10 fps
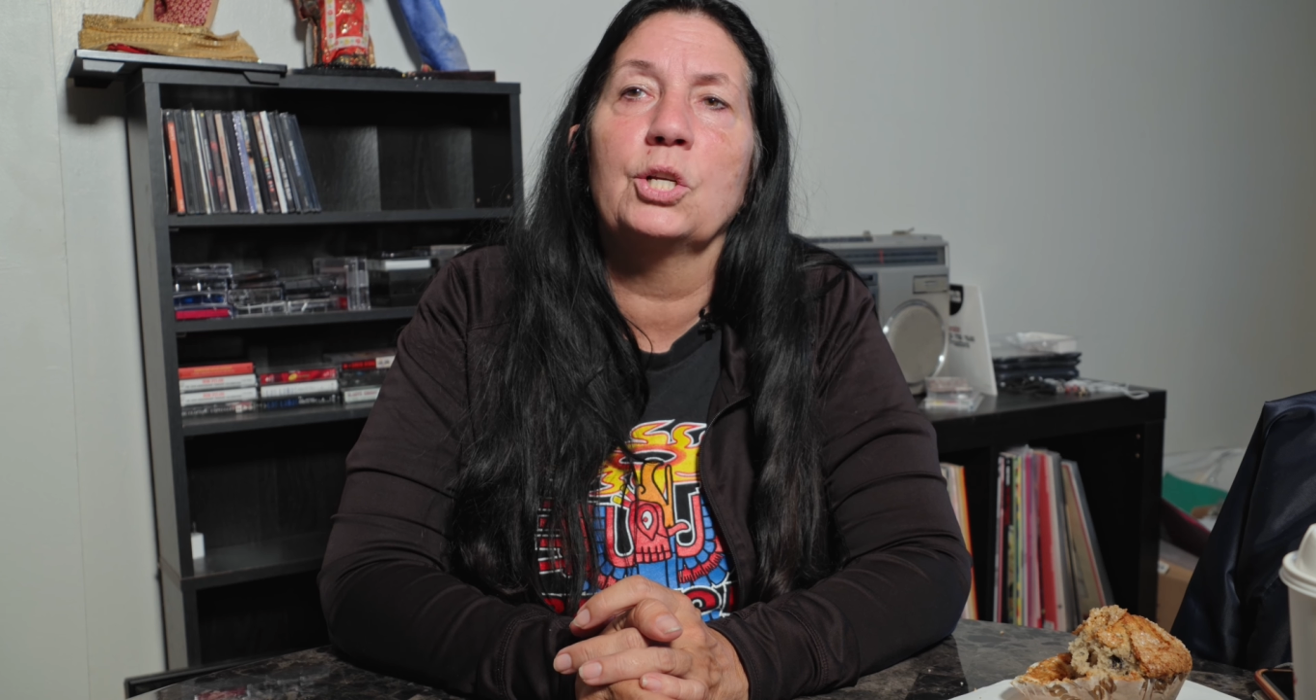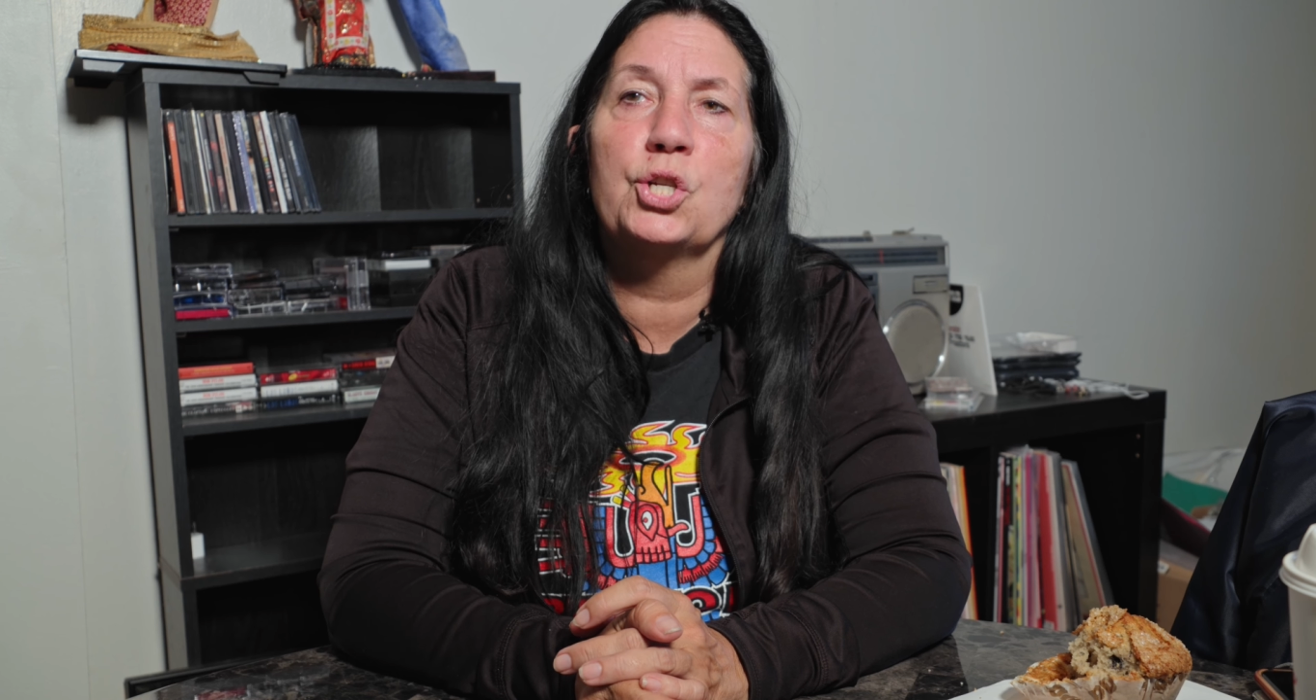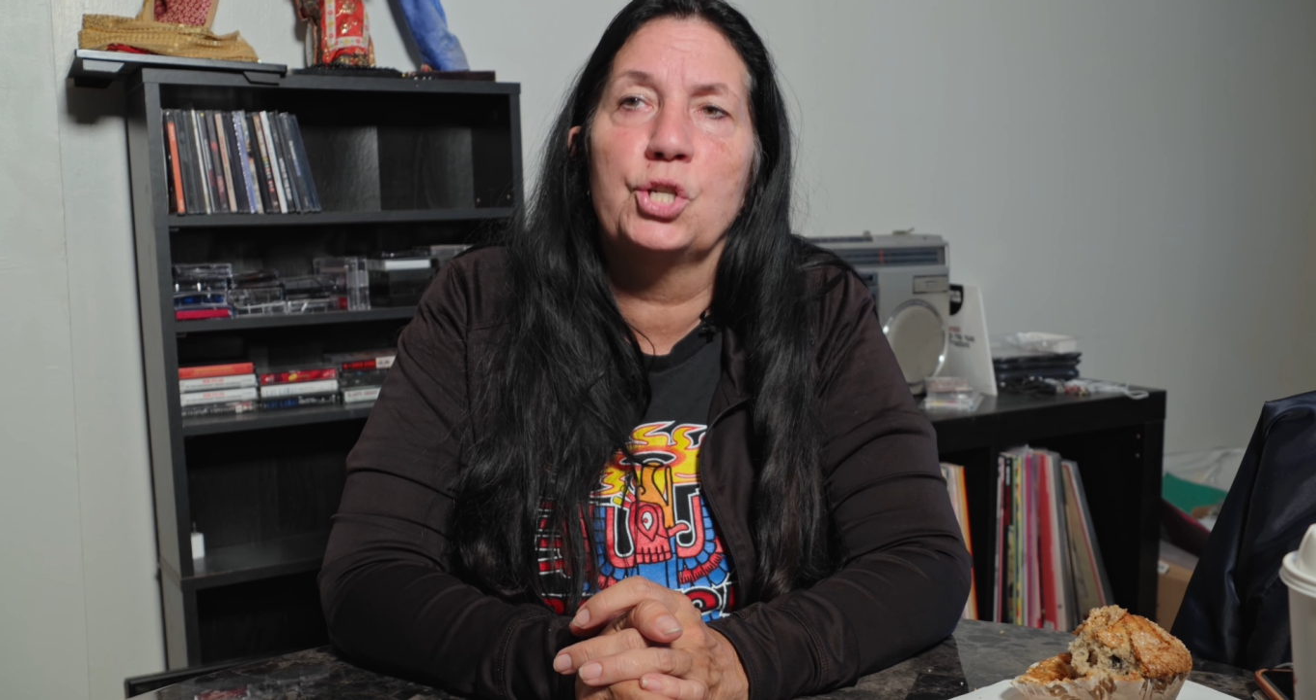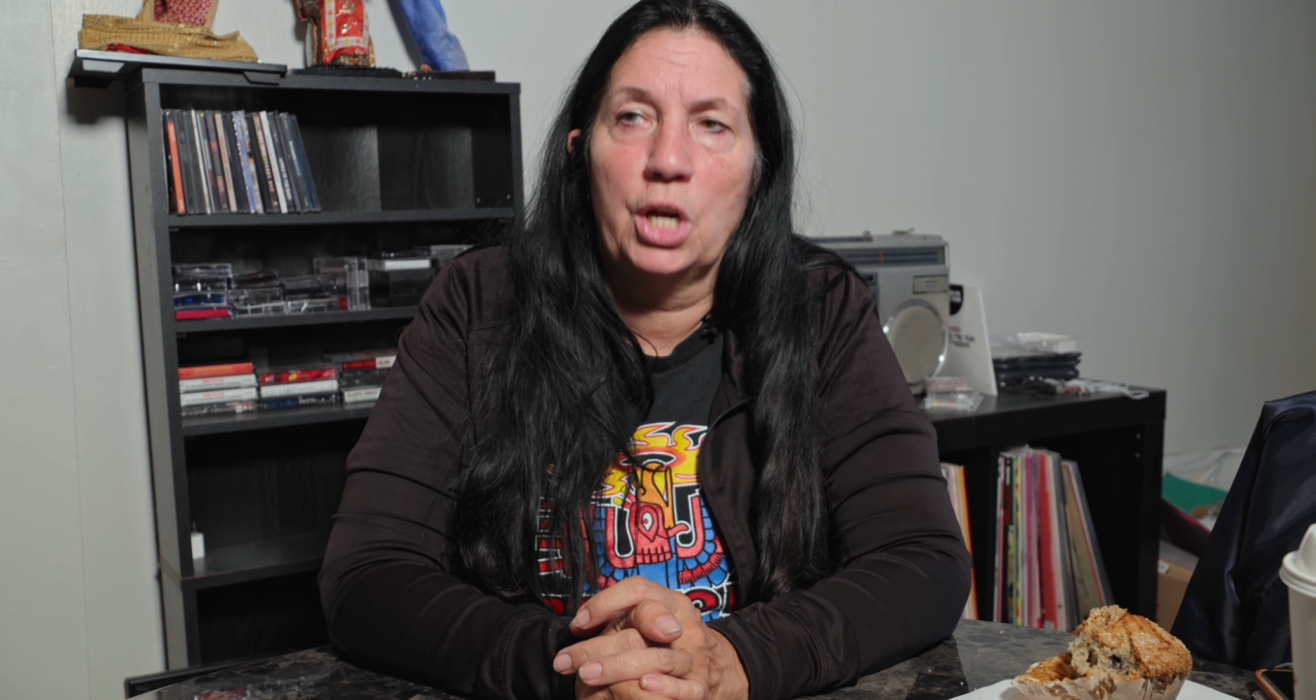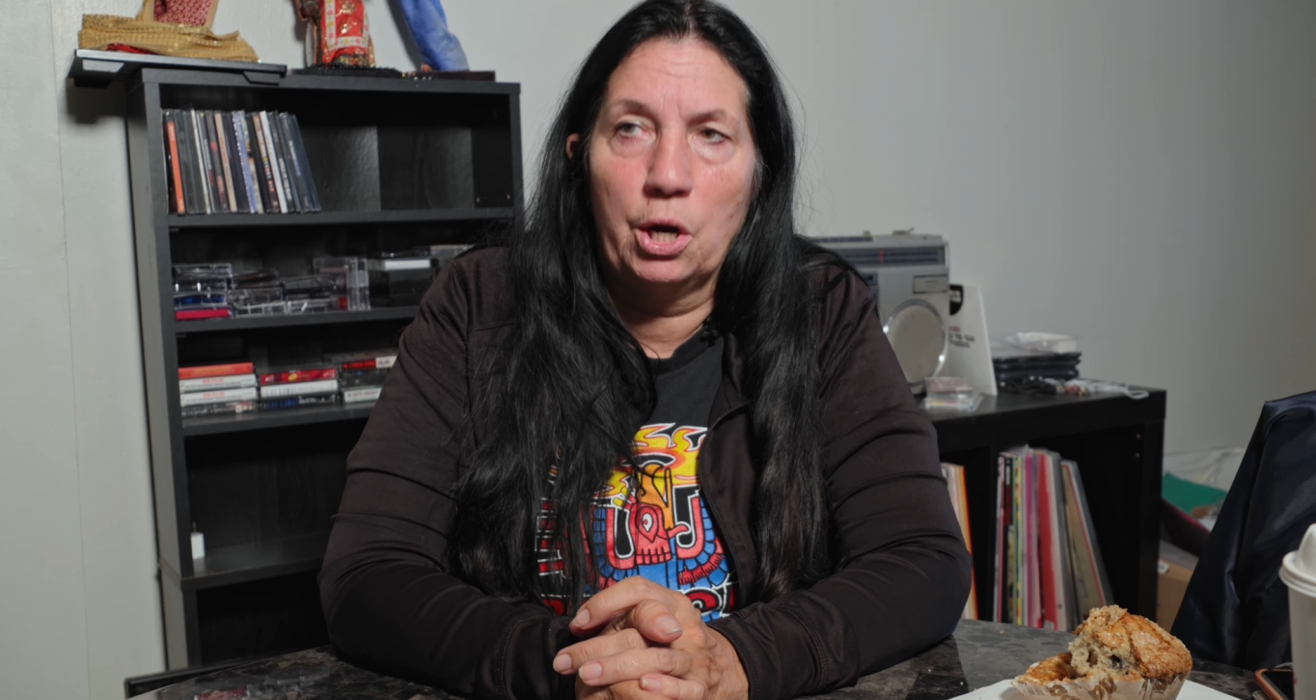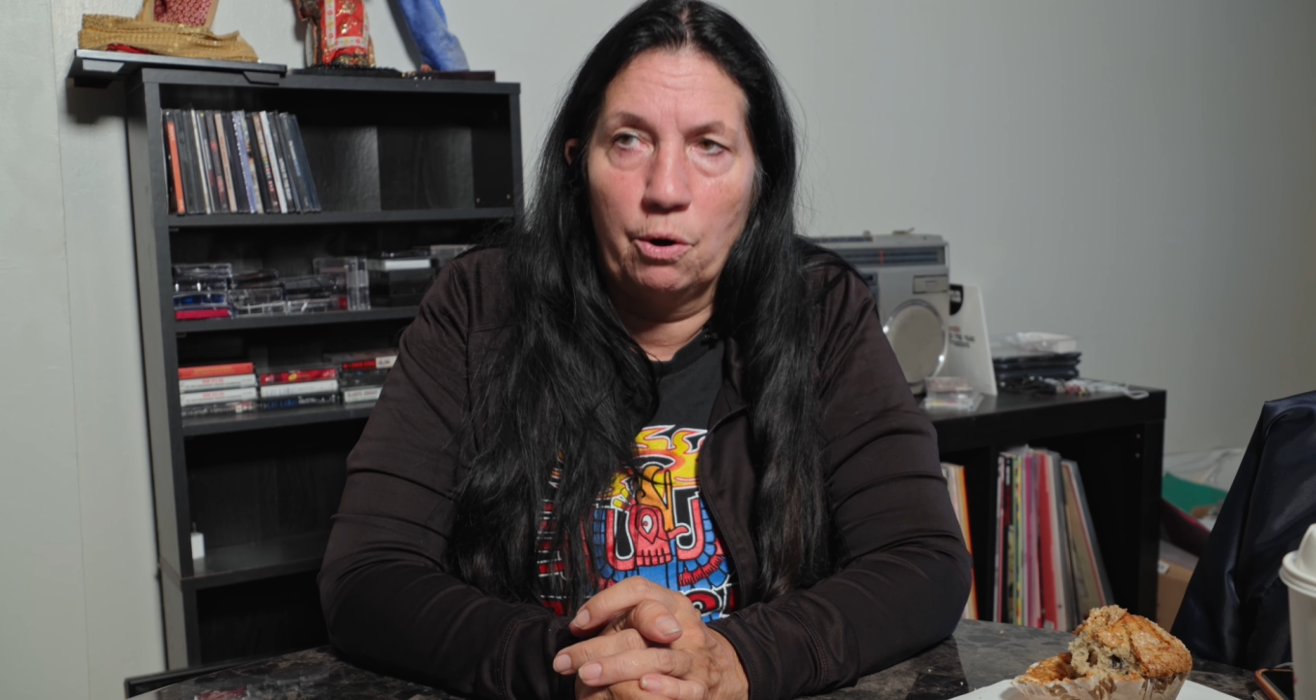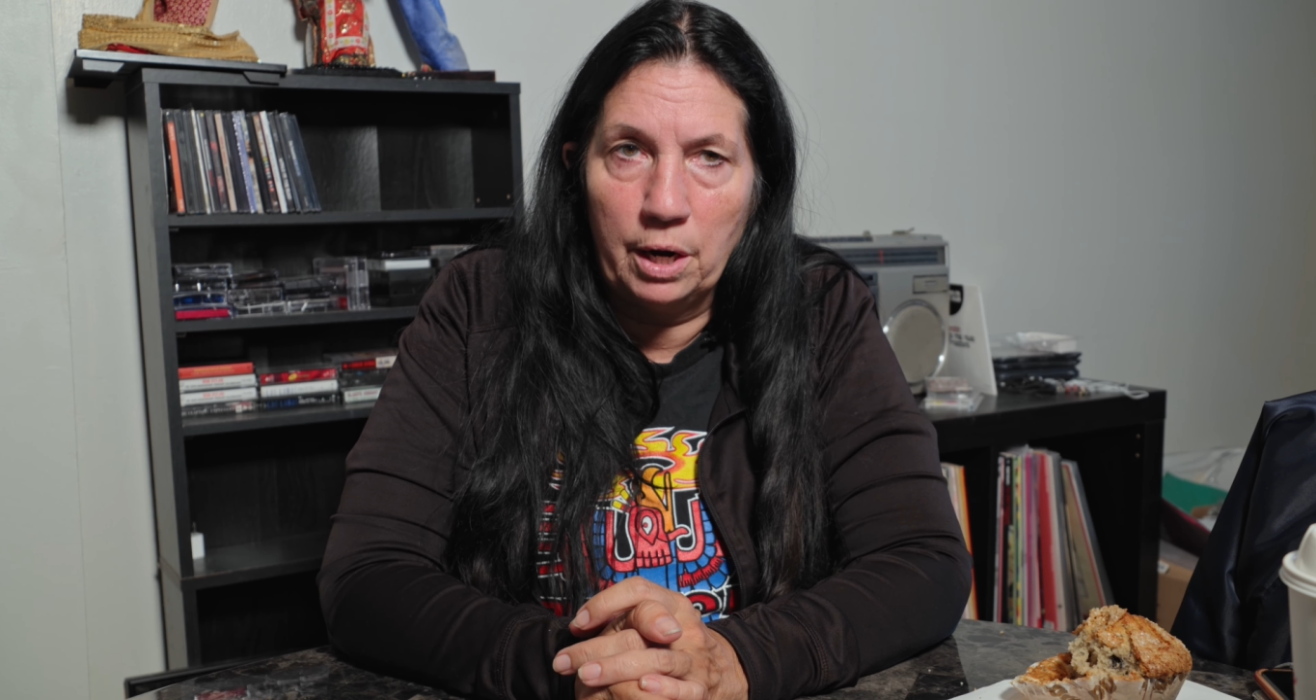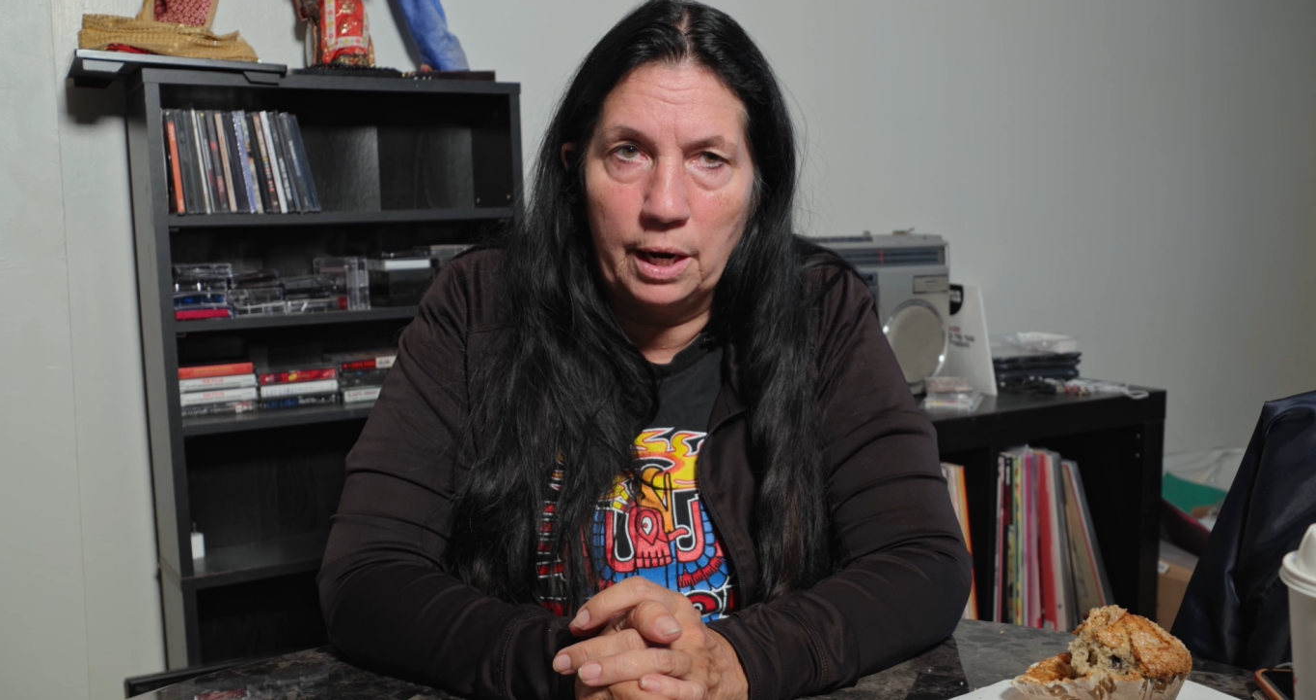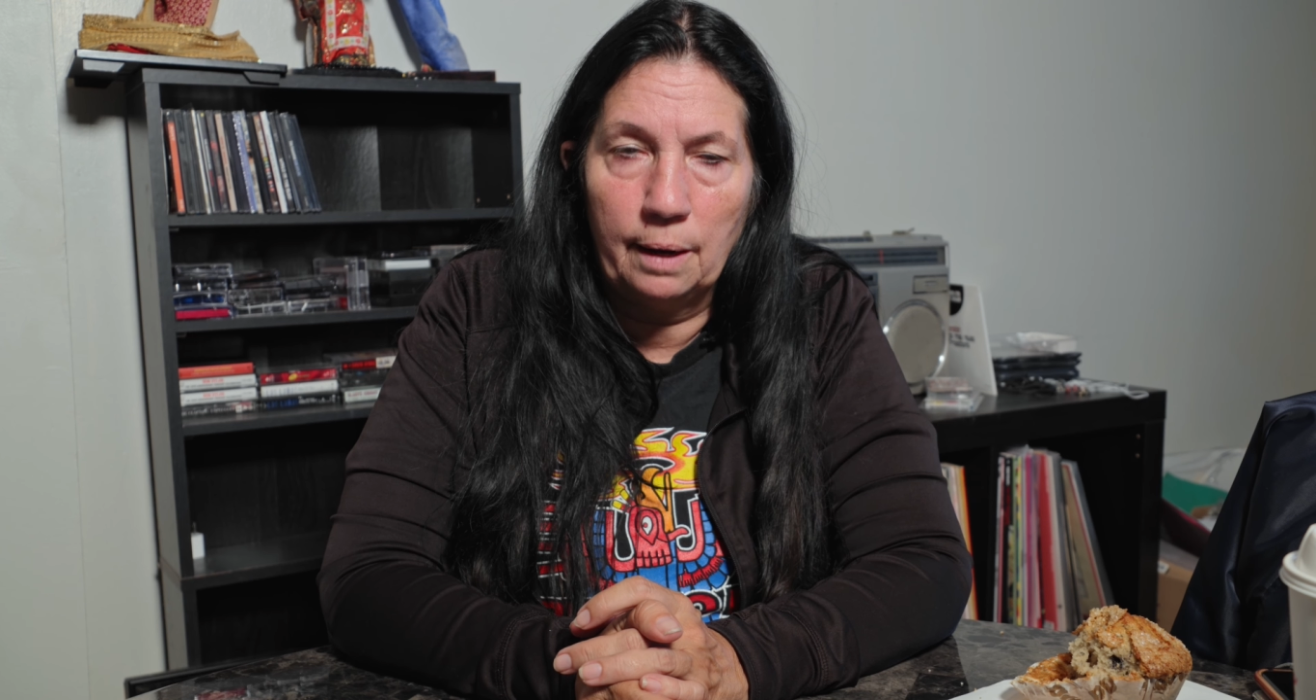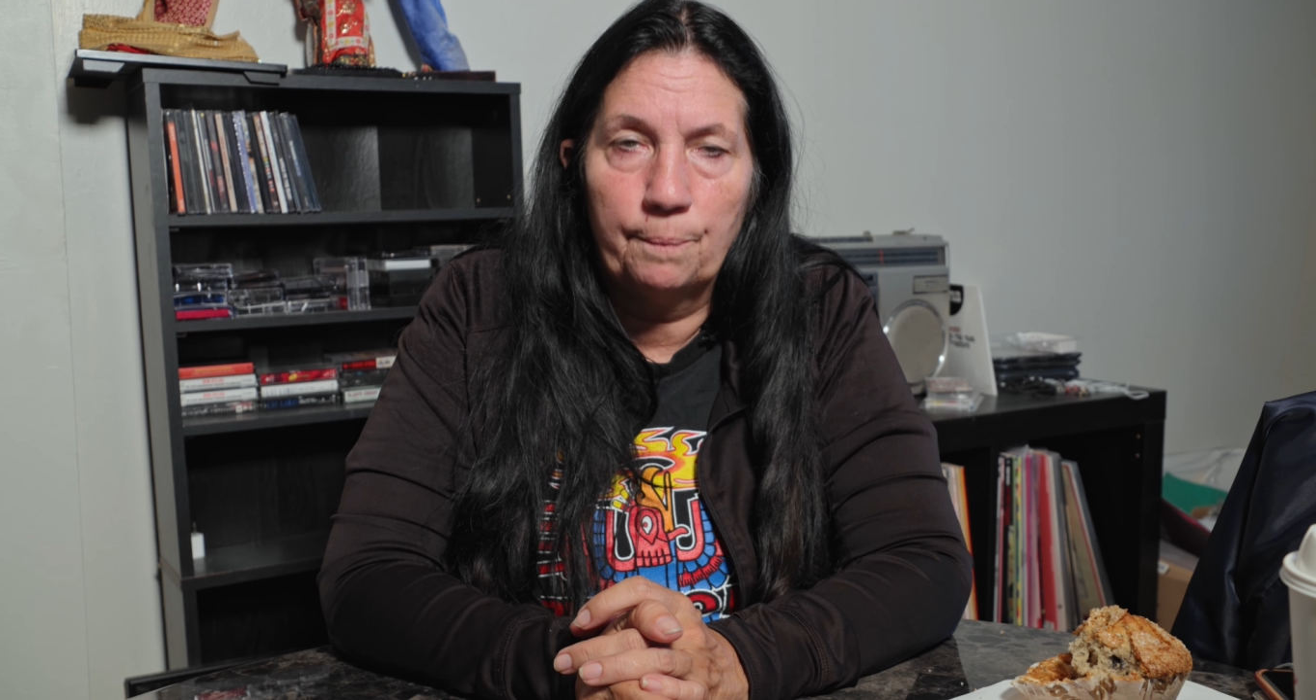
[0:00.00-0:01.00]

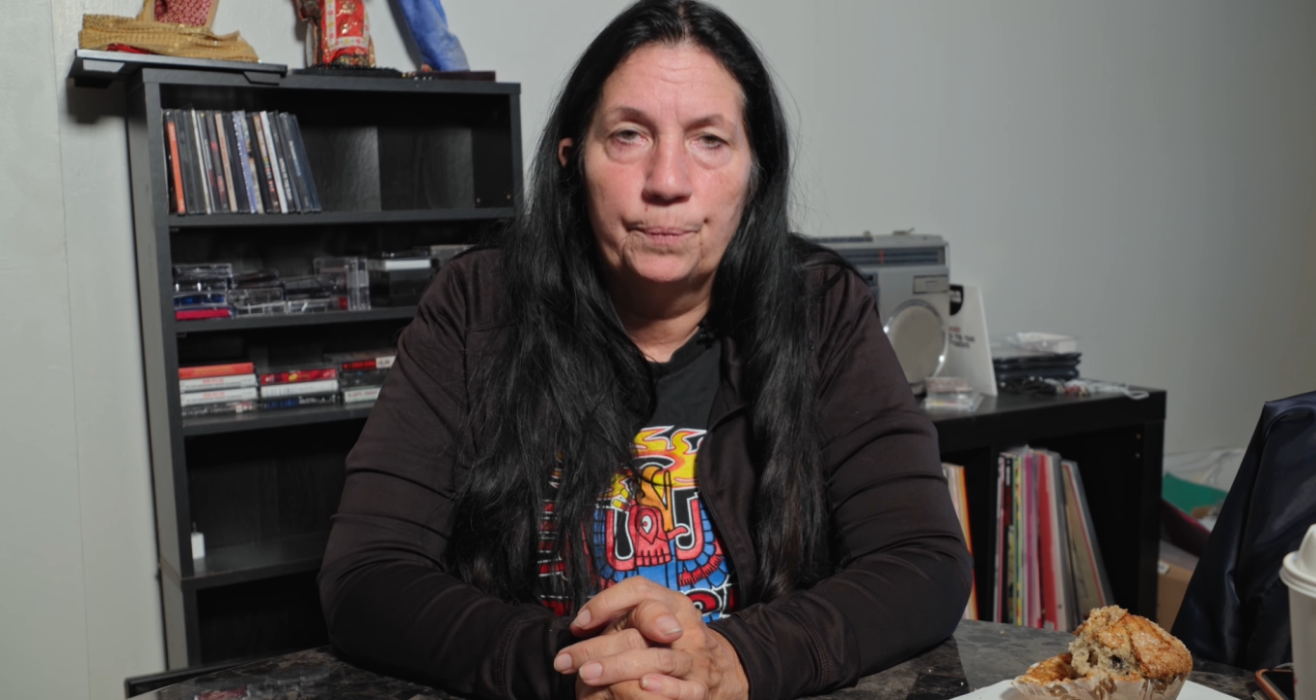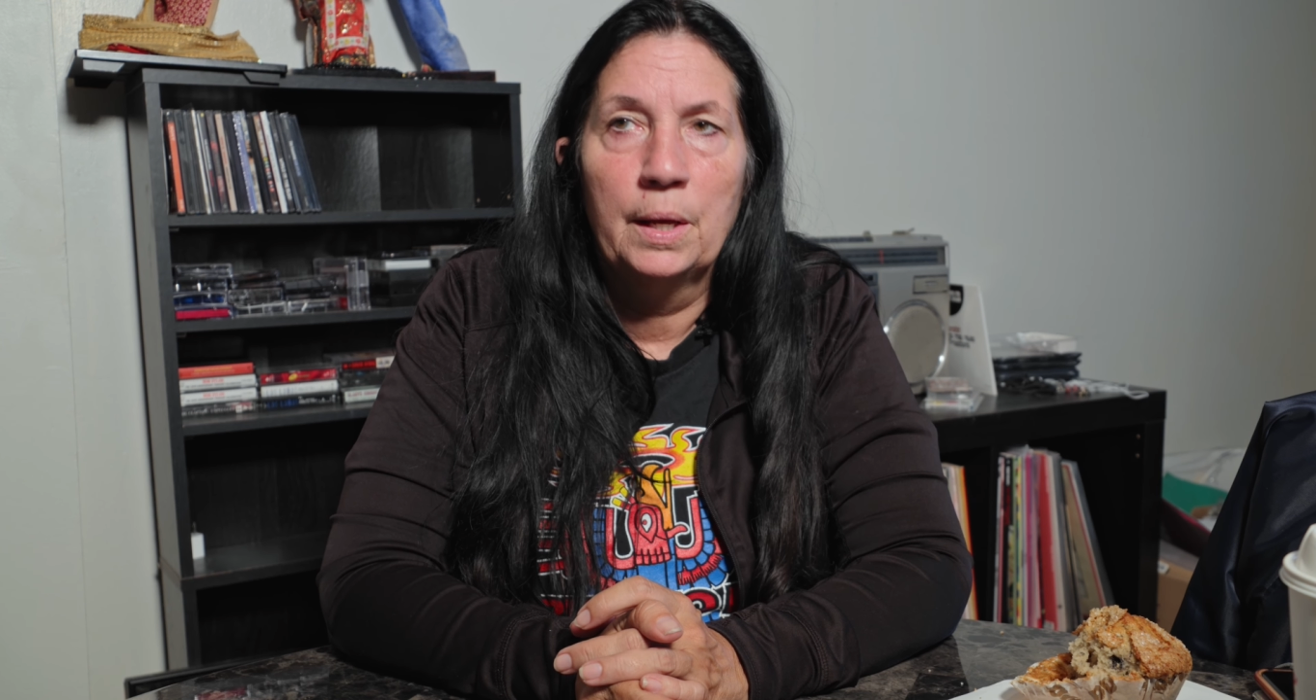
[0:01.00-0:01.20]
sharing,